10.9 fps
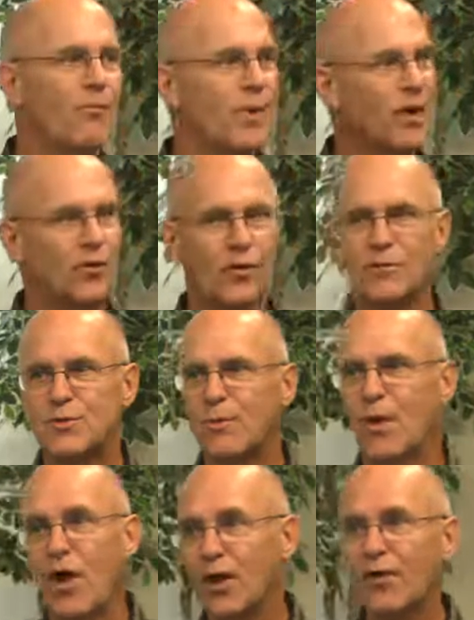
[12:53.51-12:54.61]
Pilgrim's
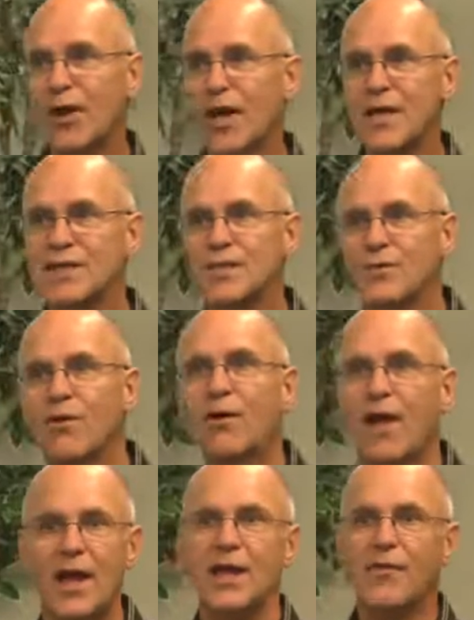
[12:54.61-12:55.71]
Progress
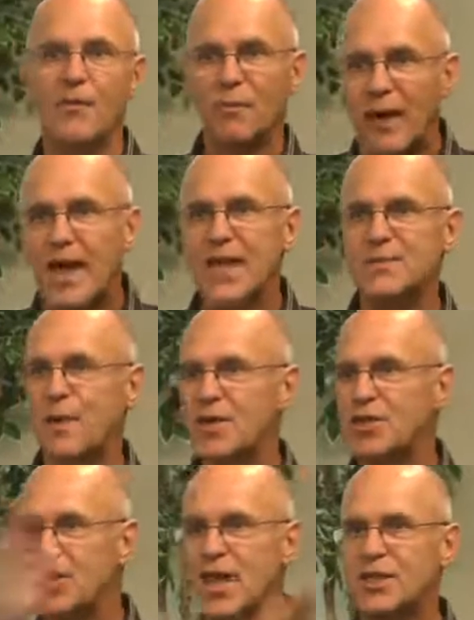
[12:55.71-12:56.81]
or any of the plays by
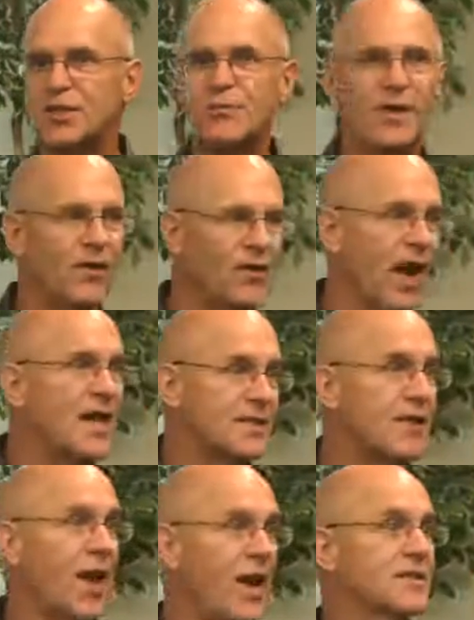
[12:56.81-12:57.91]
Shakespeare
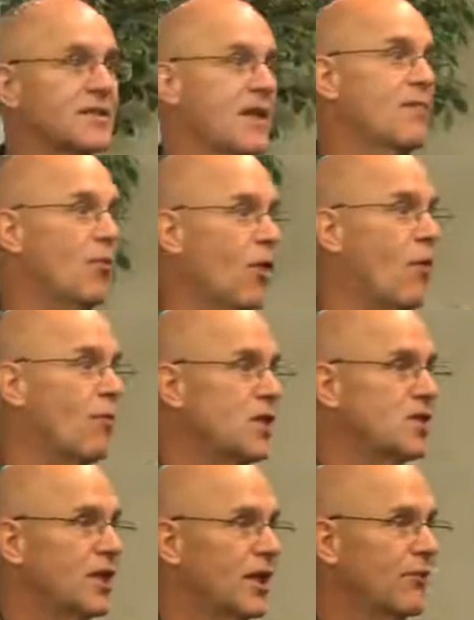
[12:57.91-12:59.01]
as they were
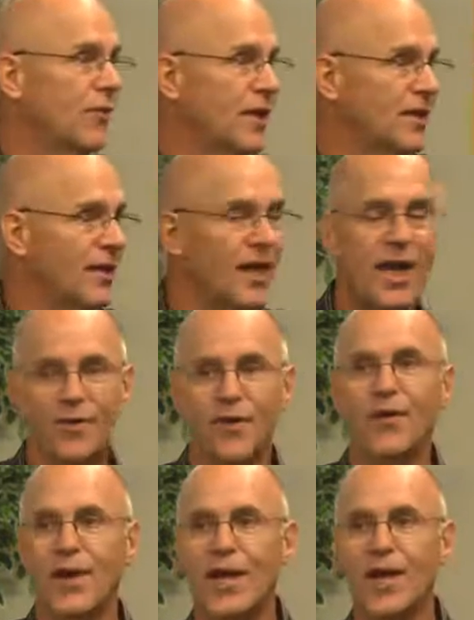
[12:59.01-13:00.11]
originally written.
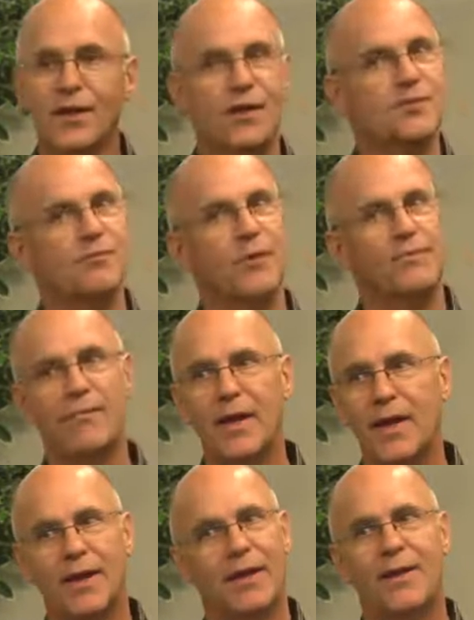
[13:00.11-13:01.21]
They're in English, but
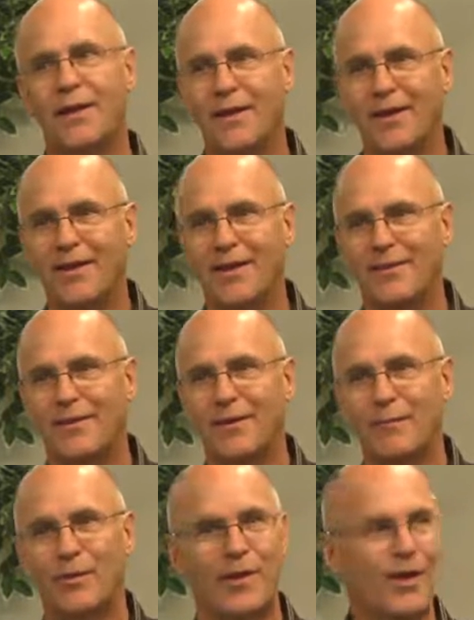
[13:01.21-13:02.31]
man, they're
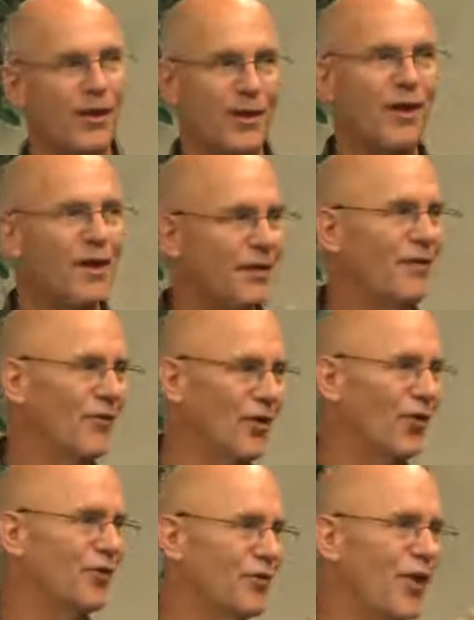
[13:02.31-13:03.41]
pretty
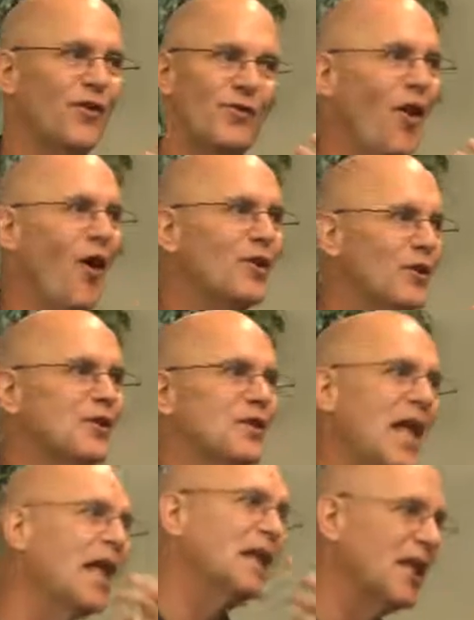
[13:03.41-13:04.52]
difficult to
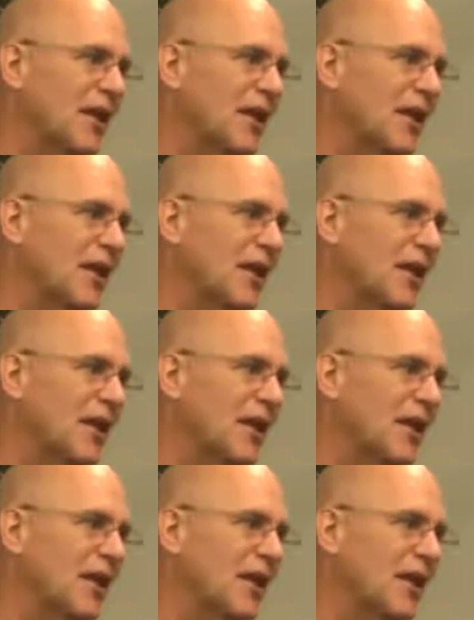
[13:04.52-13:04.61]
understand